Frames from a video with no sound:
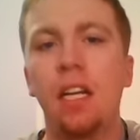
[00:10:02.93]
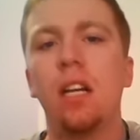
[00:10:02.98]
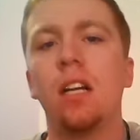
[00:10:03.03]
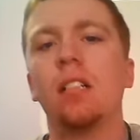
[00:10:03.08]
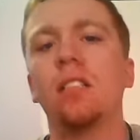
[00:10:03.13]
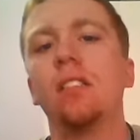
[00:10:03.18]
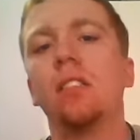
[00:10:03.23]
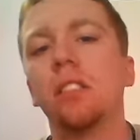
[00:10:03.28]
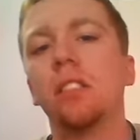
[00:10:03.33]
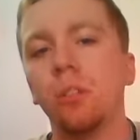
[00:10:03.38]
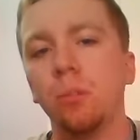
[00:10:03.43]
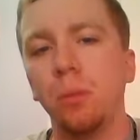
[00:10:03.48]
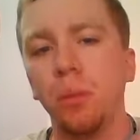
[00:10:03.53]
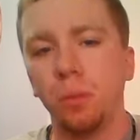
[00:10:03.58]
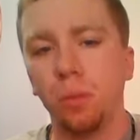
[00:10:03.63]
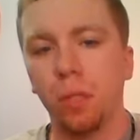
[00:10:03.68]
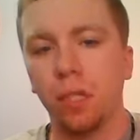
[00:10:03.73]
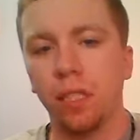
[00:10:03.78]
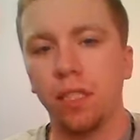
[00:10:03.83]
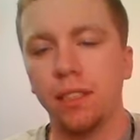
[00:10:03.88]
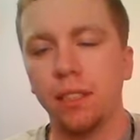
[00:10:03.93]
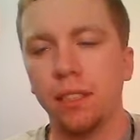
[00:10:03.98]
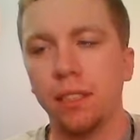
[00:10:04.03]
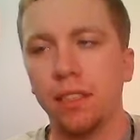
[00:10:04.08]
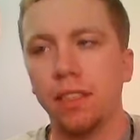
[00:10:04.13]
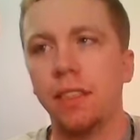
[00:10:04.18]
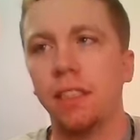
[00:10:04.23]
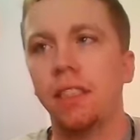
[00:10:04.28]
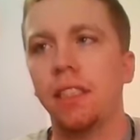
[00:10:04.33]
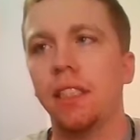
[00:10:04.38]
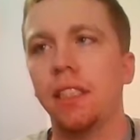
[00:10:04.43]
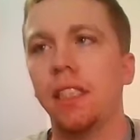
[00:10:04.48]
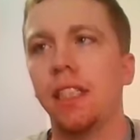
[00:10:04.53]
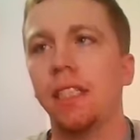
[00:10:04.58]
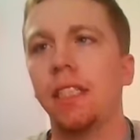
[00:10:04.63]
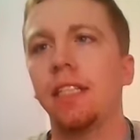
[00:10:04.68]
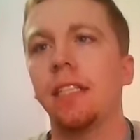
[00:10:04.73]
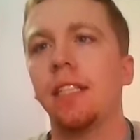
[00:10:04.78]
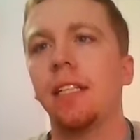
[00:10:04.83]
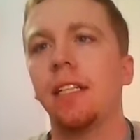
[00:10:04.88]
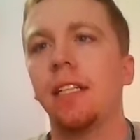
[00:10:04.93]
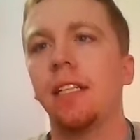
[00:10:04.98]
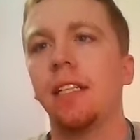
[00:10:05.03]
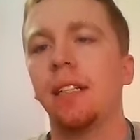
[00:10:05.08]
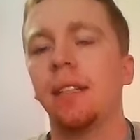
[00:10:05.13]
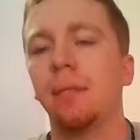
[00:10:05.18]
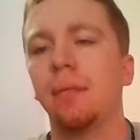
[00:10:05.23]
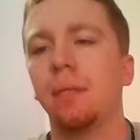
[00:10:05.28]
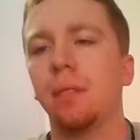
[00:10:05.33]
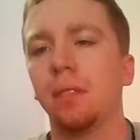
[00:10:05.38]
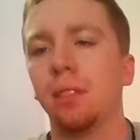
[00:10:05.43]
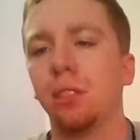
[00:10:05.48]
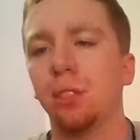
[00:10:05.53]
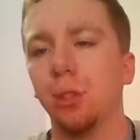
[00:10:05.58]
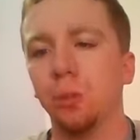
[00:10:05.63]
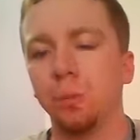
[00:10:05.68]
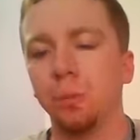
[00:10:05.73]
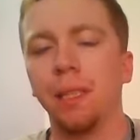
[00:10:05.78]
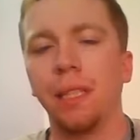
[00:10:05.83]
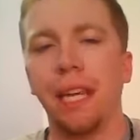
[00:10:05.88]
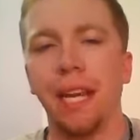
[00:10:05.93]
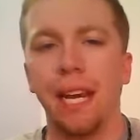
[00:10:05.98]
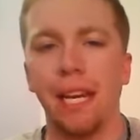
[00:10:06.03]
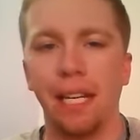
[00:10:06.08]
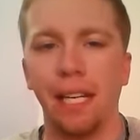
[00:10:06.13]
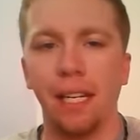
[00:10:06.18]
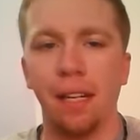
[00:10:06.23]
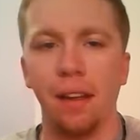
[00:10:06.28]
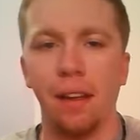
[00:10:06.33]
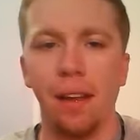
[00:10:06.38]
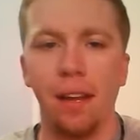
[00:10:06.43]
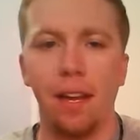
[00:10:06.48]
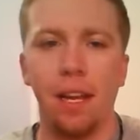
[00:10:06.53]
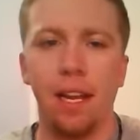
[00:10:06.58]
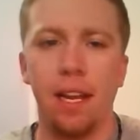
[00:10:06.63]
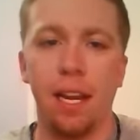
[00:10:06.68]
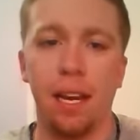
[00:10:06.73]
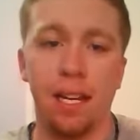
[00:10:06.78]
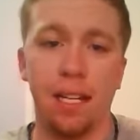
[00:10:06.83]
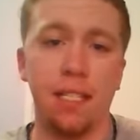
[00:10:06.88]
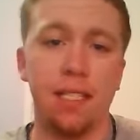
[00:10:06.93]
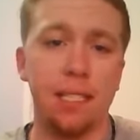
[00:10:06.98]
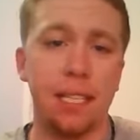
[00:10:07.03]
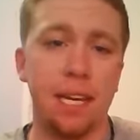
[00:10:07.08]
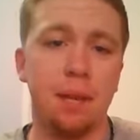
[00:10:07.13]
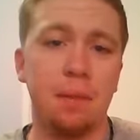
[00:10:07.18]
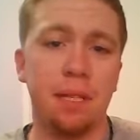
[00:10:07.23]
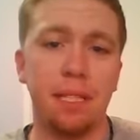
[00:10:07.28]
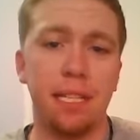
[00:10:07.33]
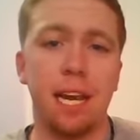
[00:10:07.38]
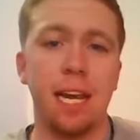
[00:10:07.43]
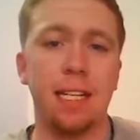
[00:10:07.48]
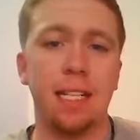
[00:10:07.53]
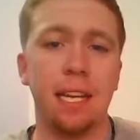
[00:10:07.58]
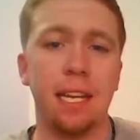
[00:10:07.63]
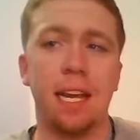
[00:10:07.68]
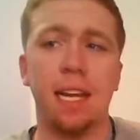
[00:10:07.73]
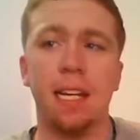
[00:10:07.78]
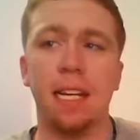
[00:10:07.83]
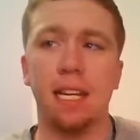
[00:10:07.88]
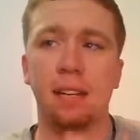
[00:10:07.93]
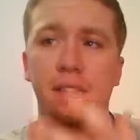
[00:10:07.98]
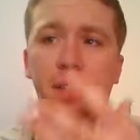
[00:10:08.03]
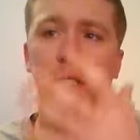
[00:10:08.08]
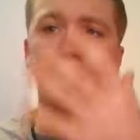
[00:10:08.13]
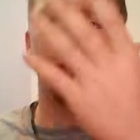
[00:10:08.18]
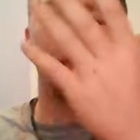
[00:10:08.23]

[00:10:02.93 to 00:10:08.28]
a little bit more consistent. You can duplicate it in the same exact head if you